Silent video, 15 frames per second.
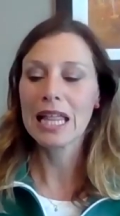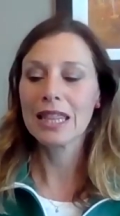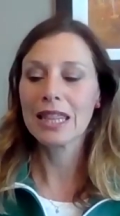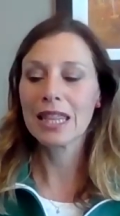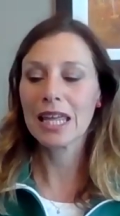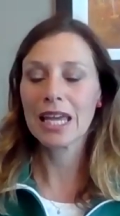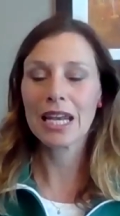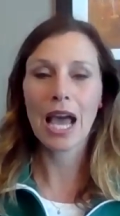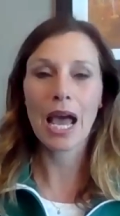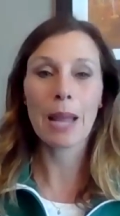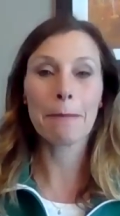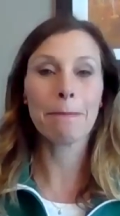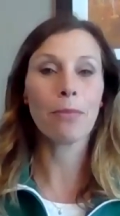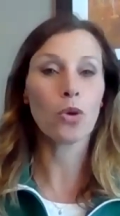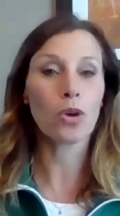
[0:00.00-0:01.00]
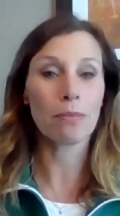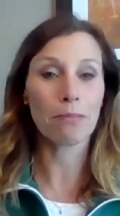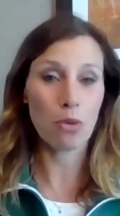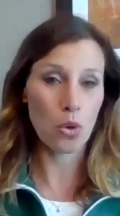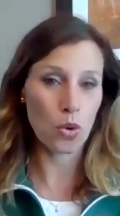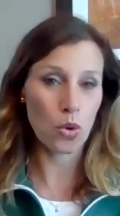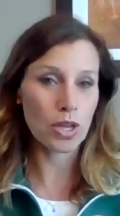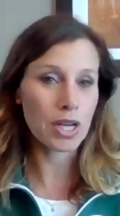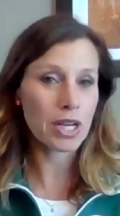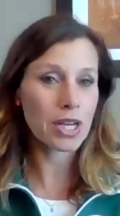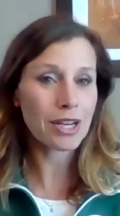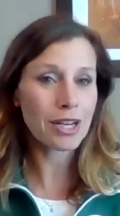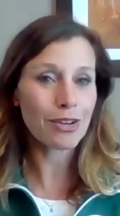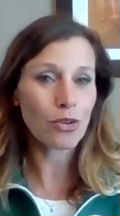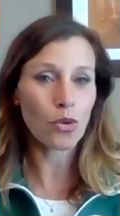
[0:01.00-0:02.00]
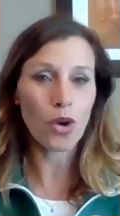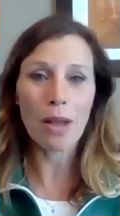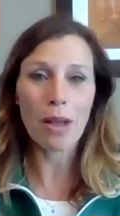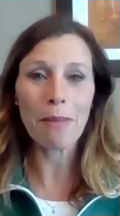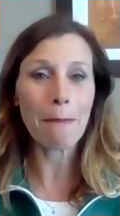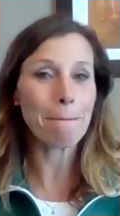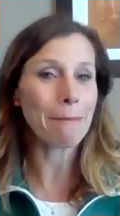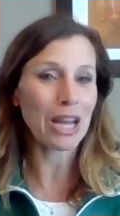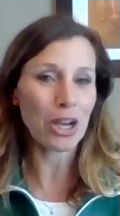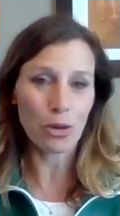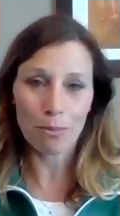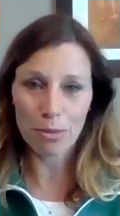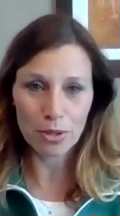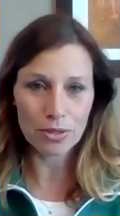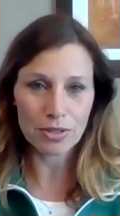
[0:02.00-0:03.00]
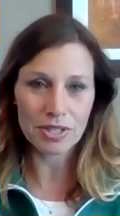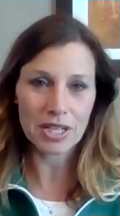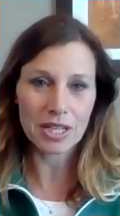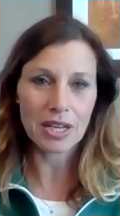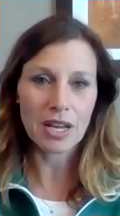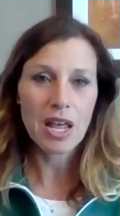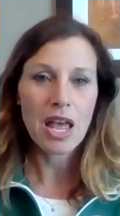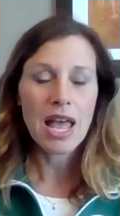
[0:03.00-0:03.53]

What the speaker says: then I'm more important or I'm a better person.